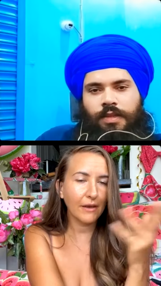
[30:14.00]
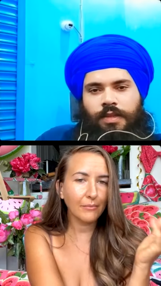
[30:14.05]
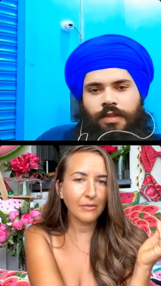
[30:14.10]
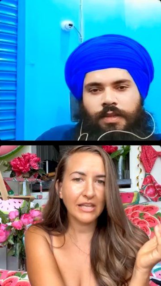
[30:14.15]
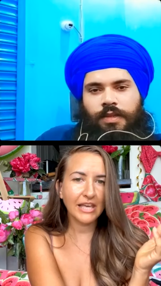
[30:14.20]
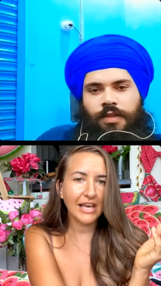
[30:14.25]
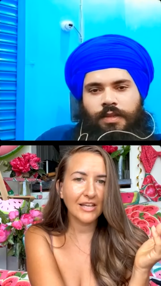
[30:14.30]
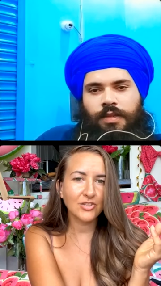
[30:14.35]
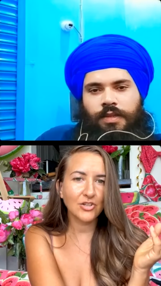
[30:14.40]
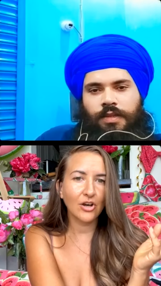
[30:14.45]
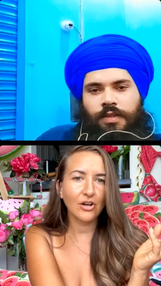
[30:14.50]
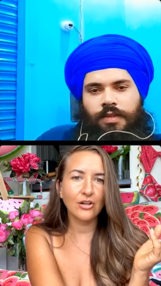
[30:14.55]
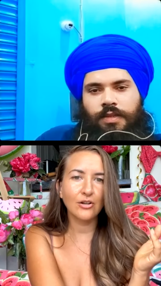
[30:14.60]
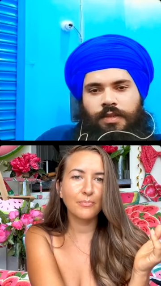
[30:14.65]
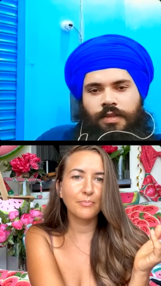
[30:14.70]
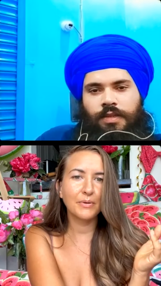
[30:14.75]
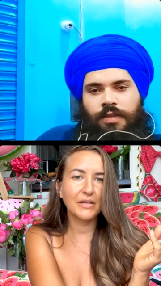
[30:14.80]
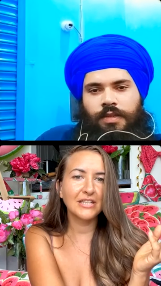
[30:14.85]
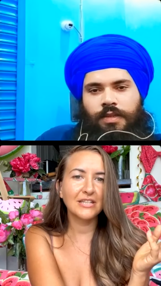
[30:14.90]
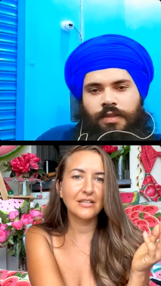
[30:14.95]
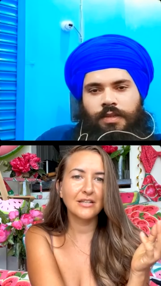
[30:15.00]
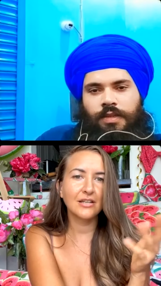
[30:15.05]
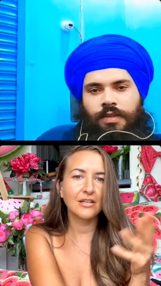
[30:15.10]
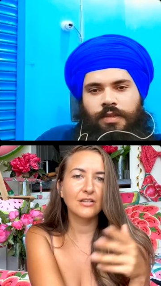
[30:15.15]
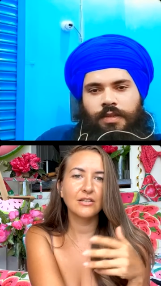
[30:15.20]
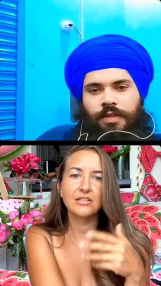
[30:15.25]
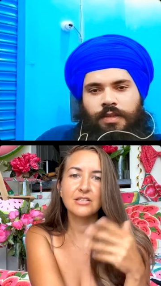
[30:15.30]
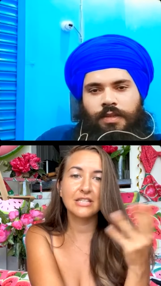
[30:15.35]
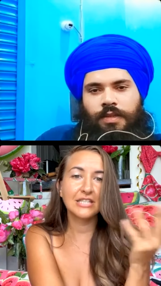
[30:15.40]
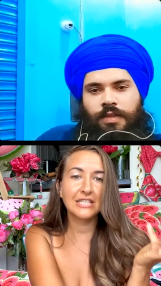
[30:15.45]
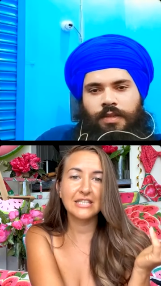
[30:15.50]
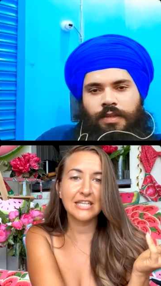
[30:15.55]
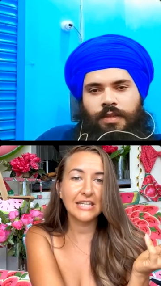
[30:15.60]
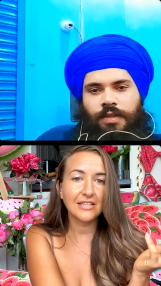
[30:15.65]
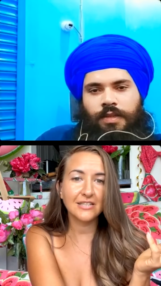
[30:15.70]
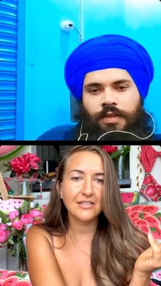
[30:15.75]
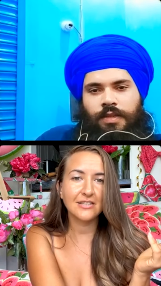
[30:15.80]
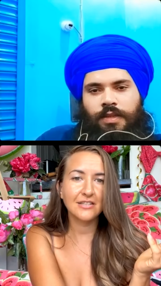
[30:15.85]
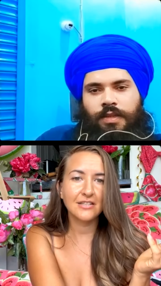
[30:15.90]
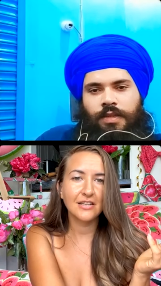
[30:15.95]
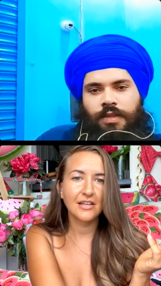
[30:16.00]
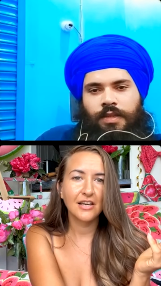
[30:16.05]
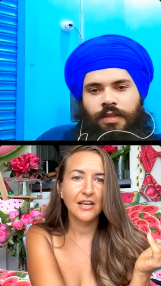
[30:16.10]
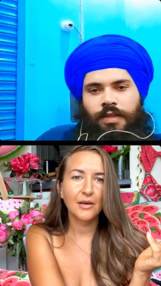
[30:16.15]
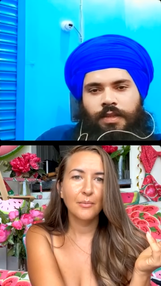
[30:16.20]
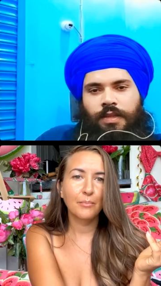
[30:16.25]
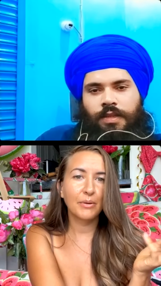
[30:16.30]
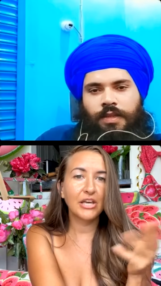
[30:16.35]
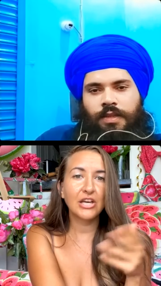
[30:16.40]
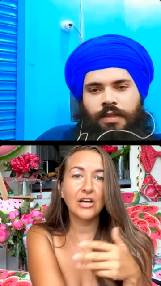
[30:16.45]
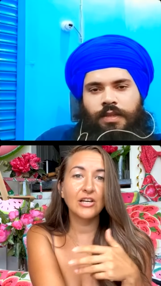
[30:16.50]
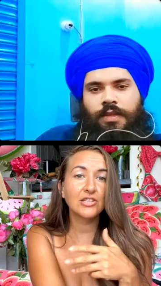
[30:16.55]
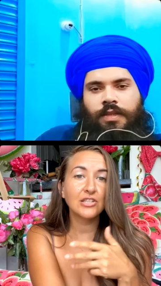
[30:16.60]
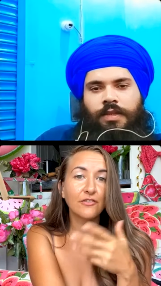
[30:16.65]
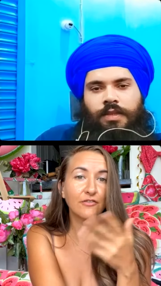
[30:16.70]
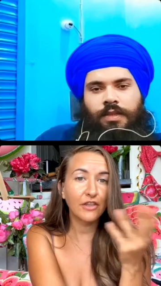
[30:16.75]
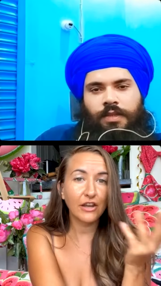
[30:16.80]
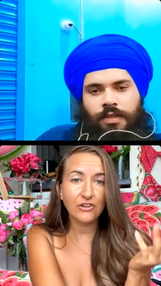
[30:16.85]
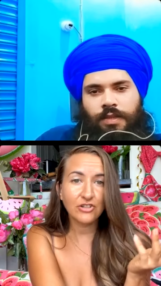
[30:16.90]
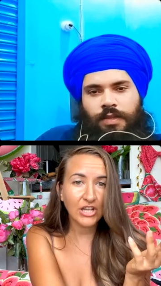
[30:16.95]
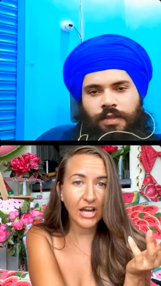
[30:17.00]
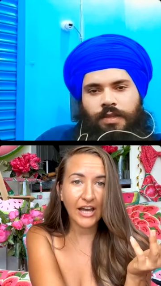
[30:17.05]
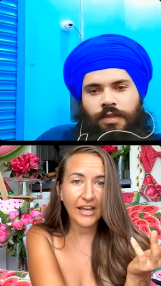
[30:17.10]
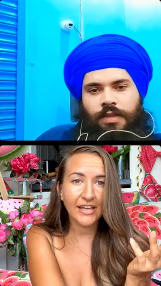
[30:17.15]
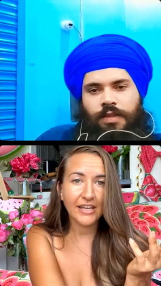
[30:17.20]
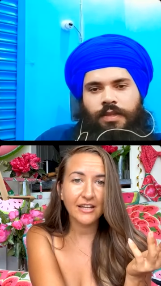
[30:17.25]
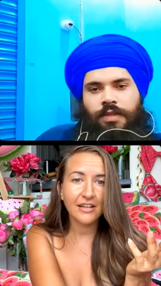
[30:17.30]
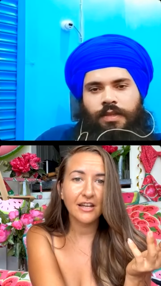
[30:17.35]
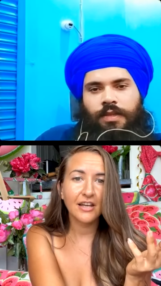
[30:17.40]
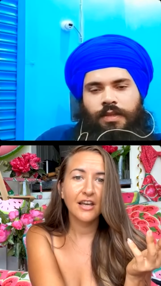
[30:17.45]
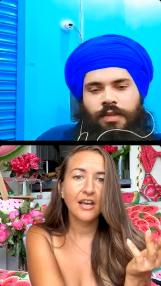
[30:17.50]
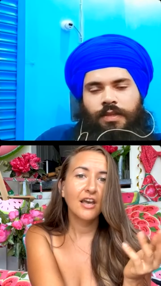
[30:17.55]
Speaker 1: family has all been deceased because of their diet.